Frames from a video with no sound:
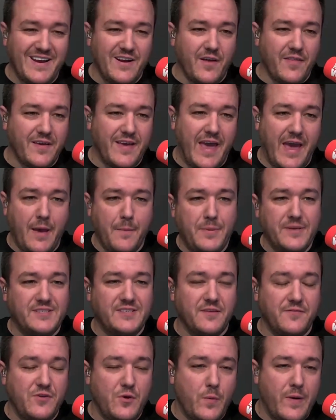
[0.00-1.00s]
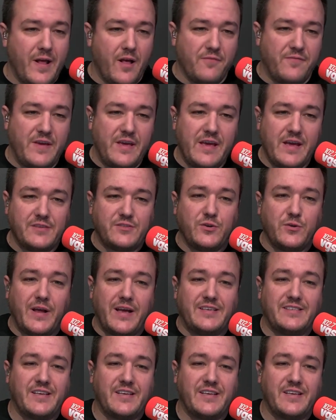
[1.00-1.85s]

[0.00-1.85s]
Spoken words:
on the campus of UNLV yesterday.